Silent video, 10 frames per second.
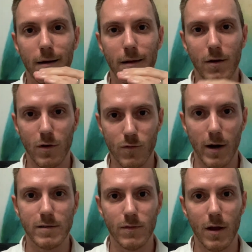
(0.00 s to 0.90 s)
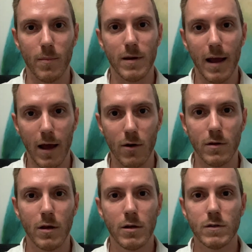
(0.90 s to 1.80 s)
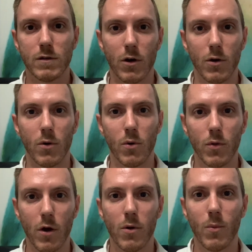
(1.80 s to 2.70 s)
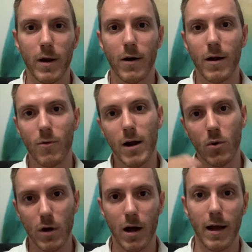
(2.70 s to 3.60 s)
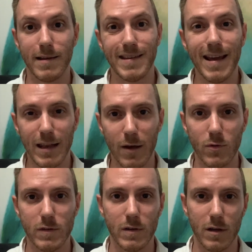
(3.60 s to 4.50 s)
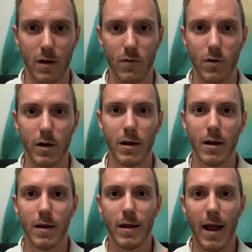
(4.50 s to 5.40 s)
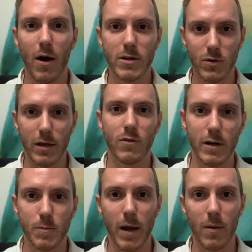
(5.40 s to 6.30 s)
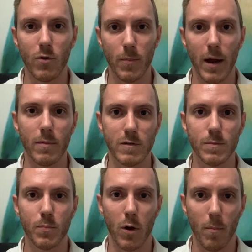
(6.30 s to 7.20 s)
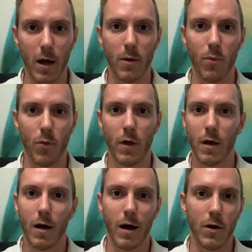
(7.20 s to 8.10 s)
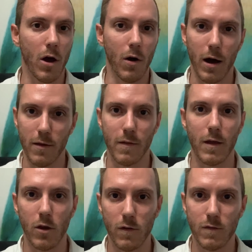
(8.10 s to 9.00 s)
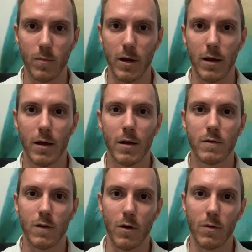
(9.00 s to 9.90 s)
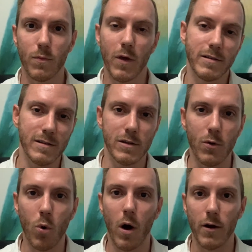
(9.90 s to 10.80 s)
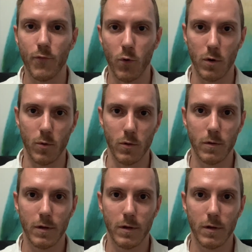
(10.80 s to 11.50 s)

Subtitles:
interest rates have come down. So although we are at record high debt levels in the country, our actual interest repayments per month are no higher than they used to be. So things are still quite affordable